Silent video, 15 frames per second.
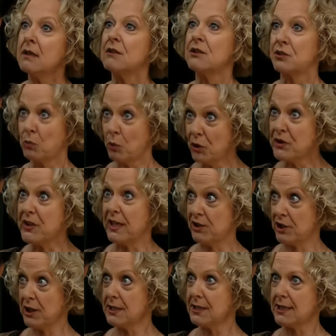'Cause one day
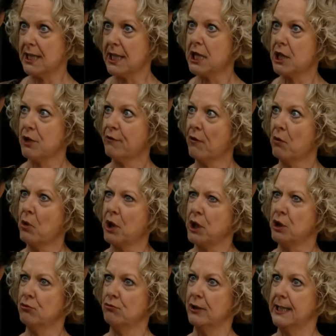she'll see you for what
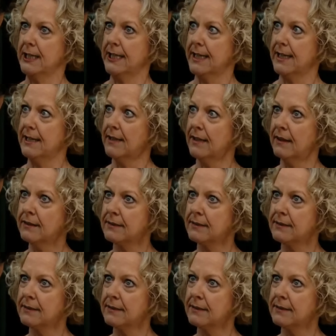you really are.